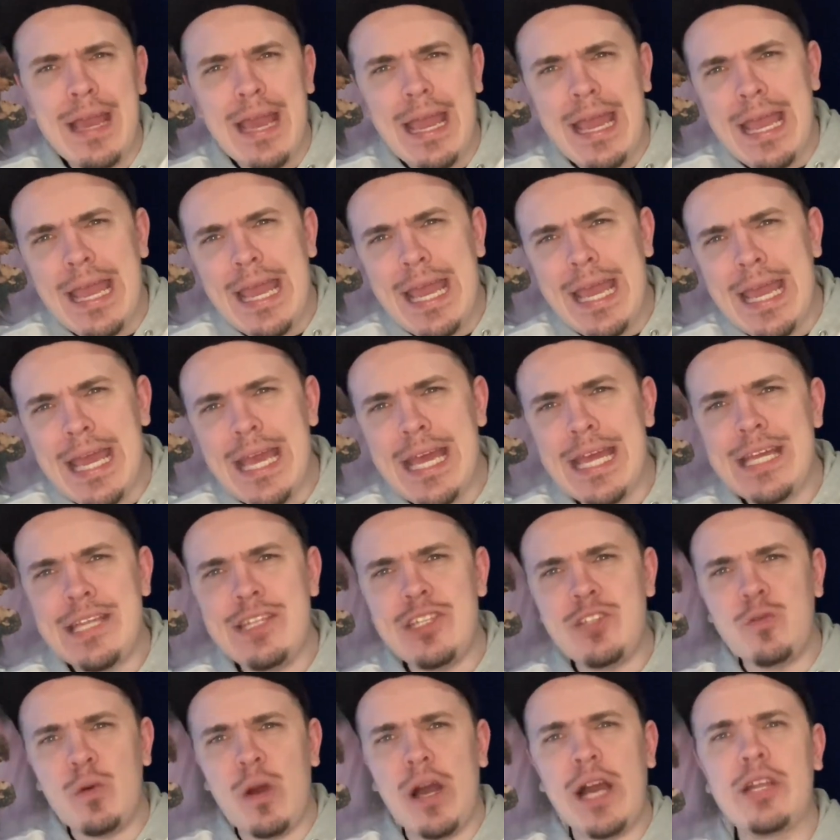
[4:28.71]

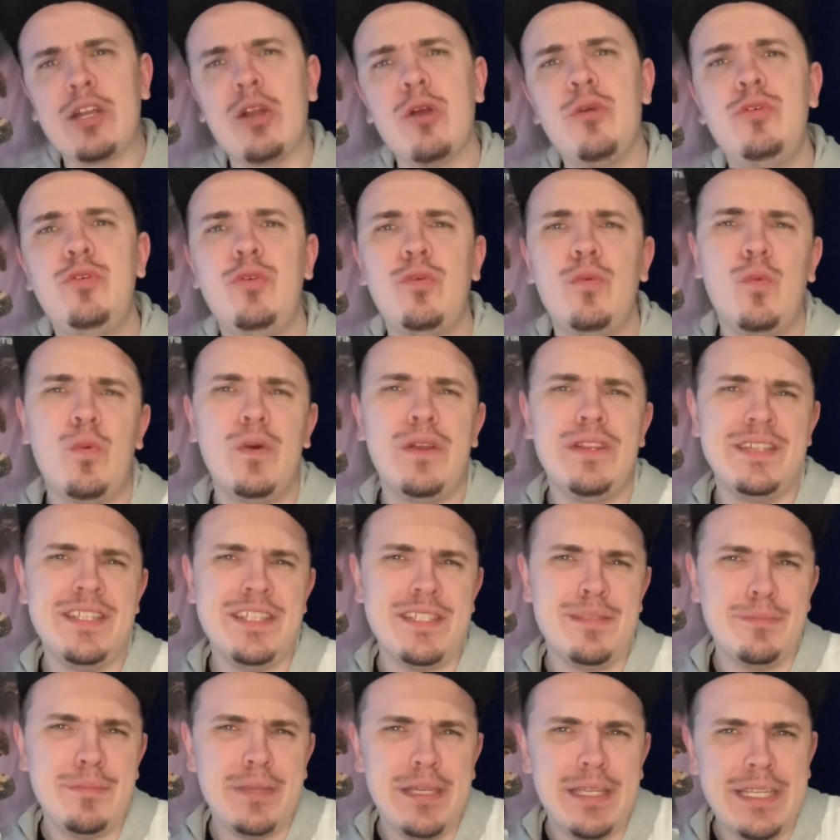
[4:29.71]
And I go to one of
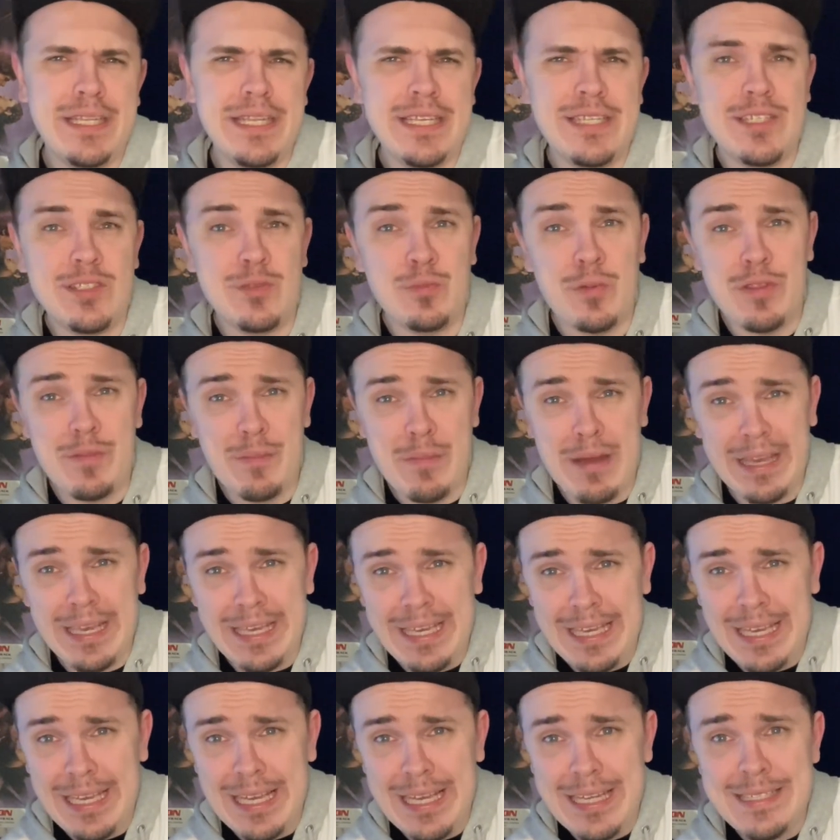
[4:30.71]
these meetings with my
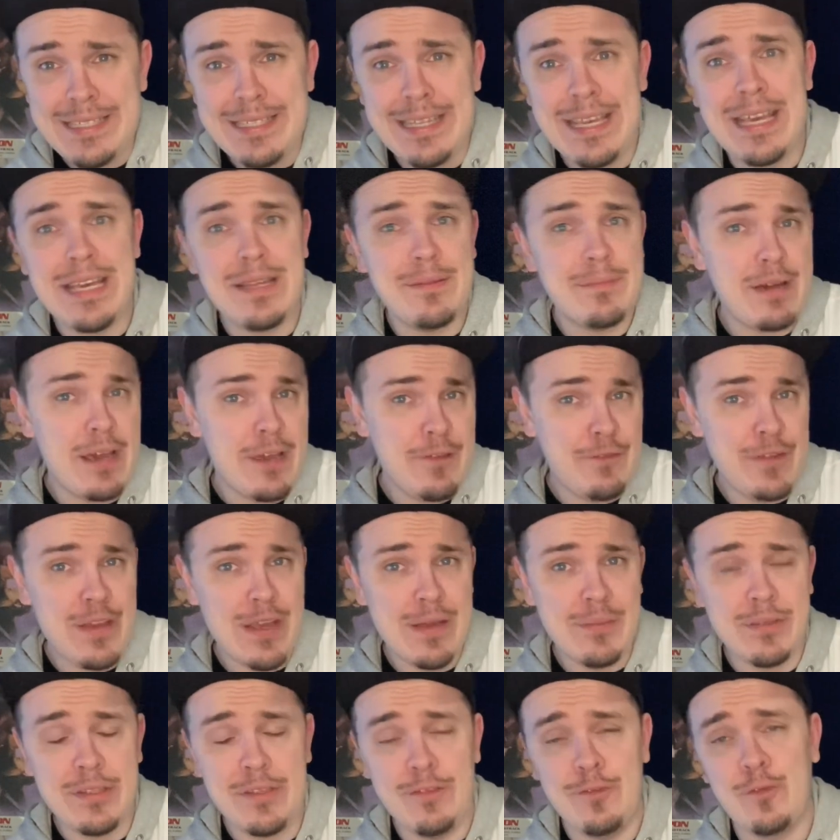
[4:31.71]
aunt and my
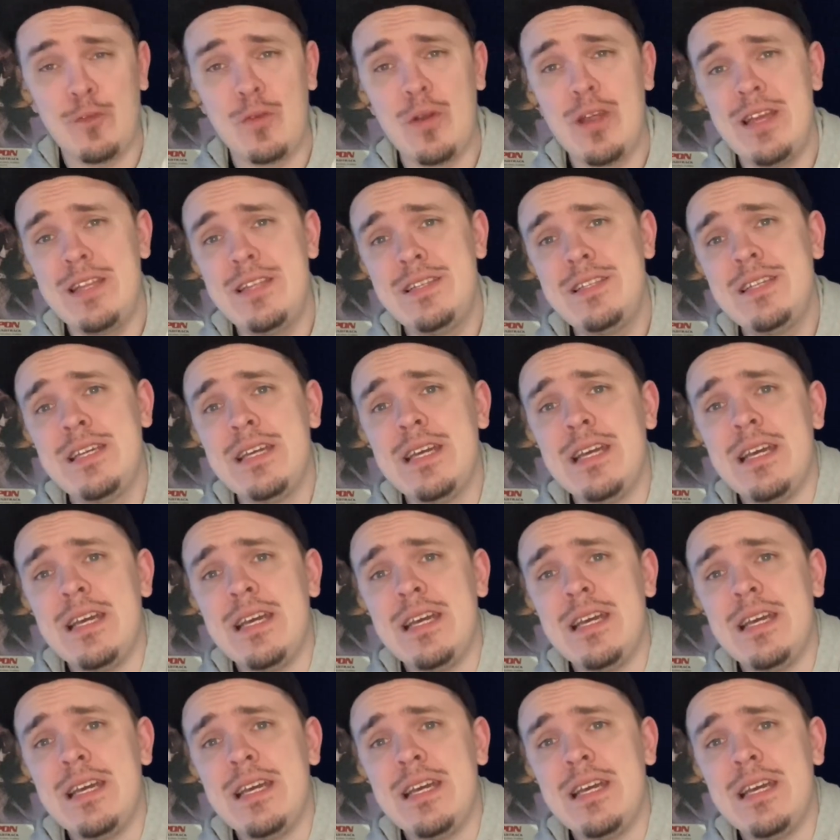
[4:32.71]
family friend.